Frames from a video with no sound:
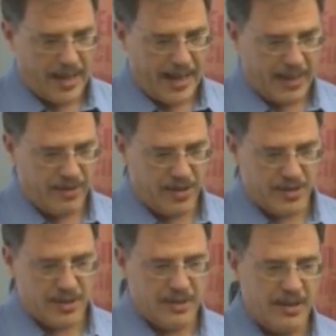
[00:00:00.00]
And
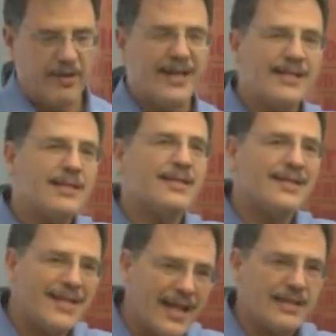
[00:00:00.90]
there's, there is a
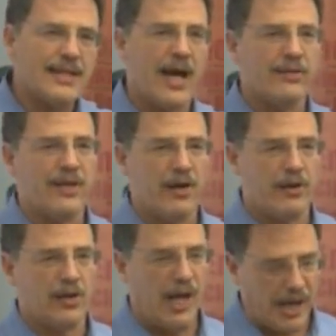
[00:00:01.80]
sense out there
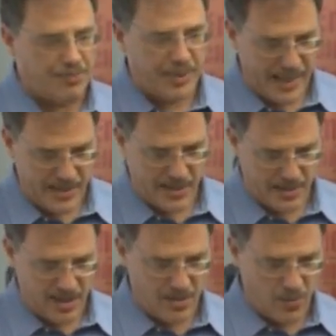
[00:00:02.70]
in a lot of
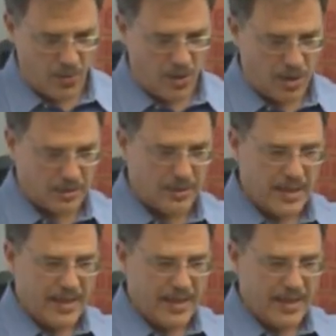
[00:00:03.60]
places in the world